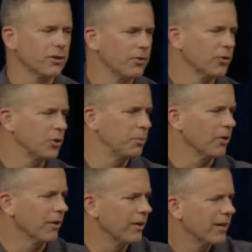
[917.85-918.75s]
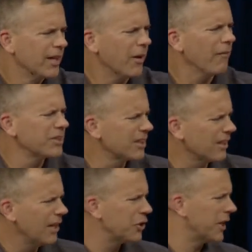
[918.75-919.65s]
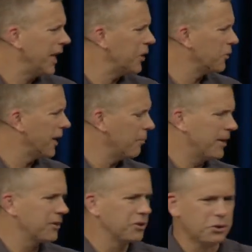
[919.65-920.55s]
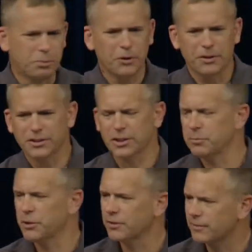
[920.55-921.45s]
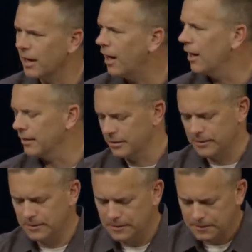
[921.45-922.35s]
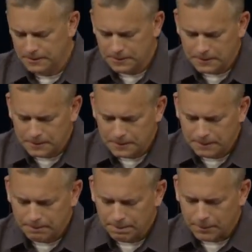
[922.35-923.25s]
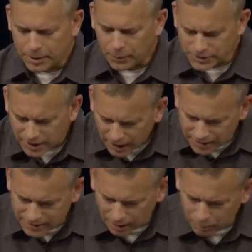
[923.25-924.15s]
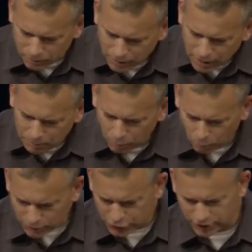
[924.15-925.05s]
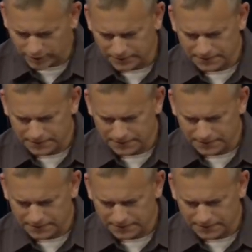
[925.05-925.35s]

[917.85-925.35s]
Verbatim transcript: of your spirit." Now, obviously, Elijah can't do that because the spirit is the spirit of God. But he wants a double portion